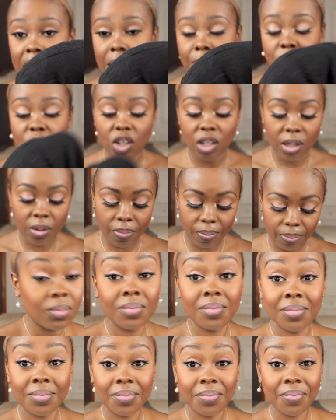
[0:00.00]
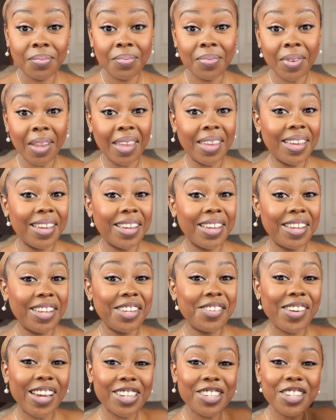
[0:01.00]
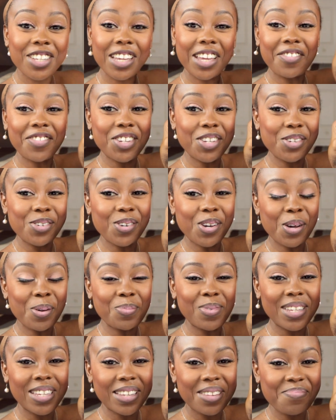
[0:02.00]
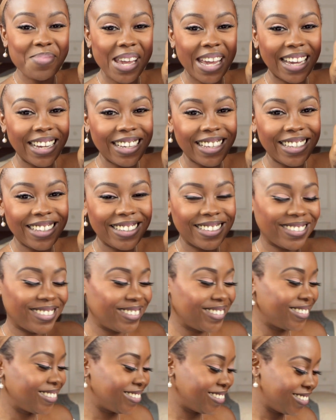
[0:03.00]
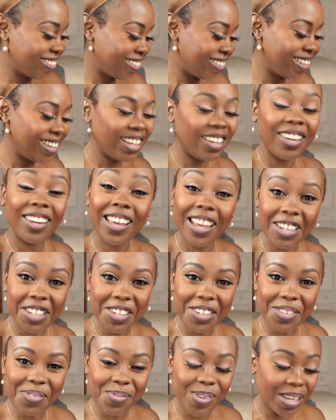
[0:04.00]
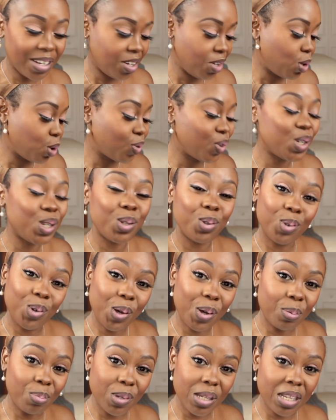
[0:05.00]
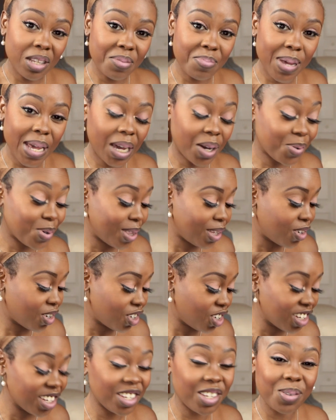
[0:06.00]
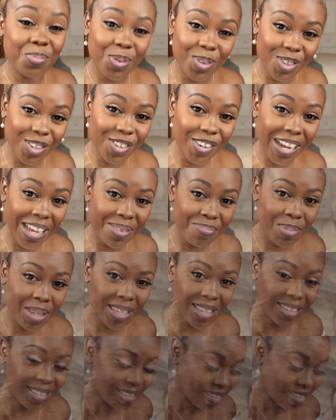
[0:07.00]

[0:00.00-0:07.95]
option. You actually have two combs in the back, not just one. You have two combs in the back with your adjustable straps.